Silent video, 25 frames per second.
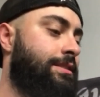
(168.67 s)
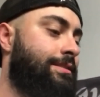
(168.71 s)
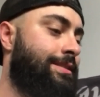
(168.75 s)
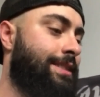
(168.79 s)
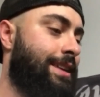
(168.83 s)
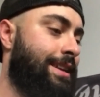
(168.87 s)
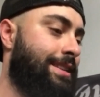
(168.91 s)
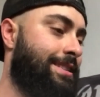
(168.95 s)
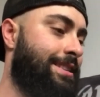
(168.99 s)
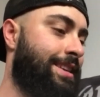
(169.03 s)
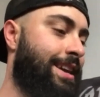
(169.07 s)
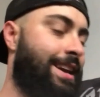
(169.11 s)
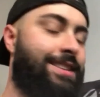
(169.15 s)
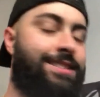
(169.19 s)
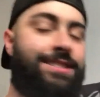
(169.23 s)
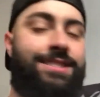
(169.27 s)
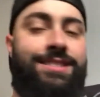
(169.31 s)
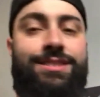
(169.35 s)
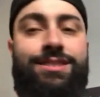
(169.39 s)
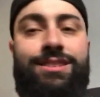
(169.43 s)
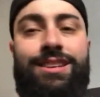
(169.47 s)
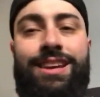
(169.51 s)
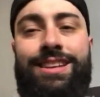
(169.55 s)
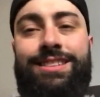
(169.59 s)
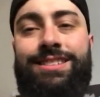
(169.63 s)

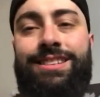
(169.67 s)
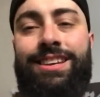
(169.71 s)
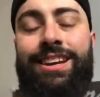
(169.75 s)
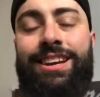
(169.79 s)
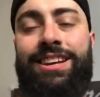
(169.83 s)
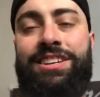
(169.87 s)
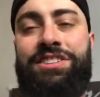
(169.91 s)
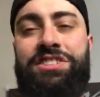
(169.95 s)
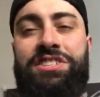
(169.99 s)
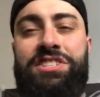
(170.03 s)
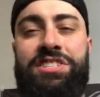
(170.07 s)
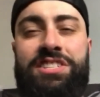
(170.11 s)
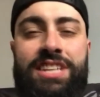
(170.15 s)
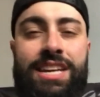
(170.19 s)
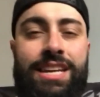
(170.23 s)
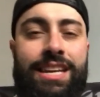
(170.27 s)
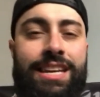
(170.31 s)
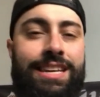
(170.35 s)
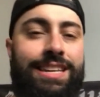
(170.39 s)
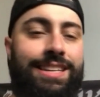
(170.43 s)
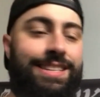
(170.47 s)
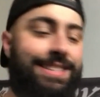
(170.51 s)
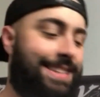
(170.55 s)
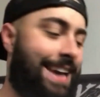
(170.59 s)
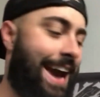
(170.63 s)
it's like a
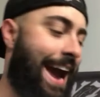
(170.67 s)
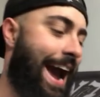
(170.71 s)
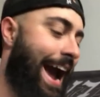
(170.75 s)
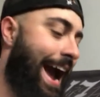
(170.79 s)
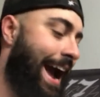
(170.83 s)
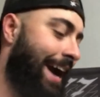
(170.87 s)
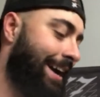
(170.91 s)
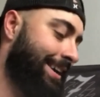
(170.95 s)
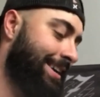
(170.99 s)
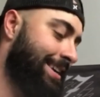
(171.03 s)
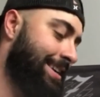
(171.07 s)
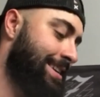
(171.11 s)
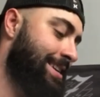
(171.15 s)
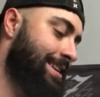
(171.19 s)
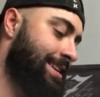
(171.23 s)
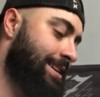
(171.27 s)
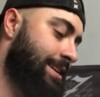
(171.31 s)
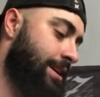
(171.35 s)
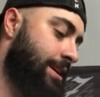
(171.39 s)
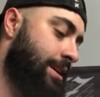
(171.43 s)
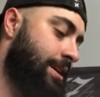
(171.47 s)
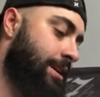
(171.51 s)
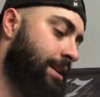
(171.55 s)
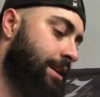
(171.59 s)
sticky, tacky